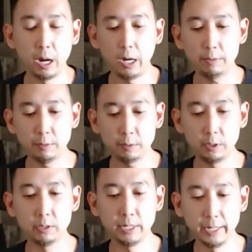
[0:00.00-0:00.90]
often
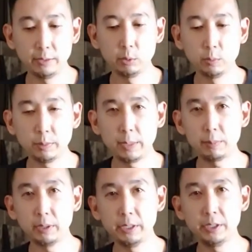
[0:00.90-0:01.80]
for dining room
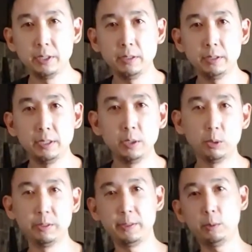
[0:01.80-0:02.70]
preparation,
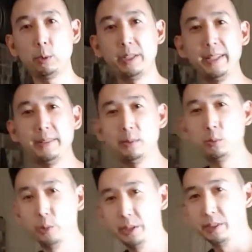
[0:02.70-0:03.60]
where they
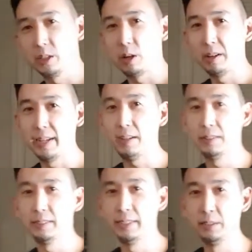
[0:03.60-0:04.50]
wheel the cart
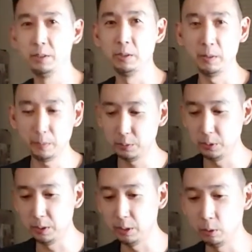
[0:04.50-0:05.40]
out and they do
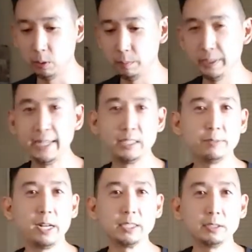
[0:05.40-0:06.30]
the whole Bananas
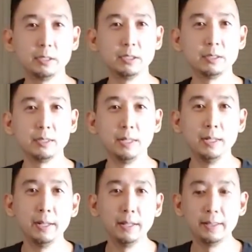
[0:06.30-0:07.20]
Foster's
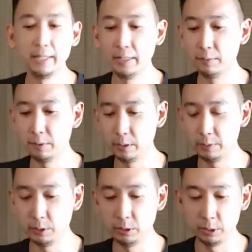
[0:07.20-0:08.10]
thing in front
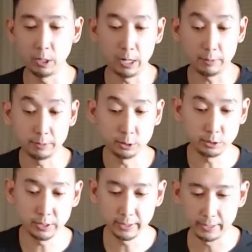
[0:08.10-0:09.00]
of you. They're often
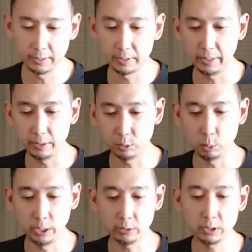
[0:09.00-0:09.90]
using these as
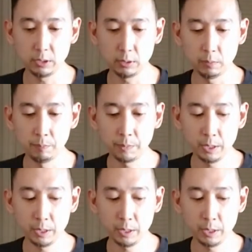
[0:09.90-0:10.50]
well. So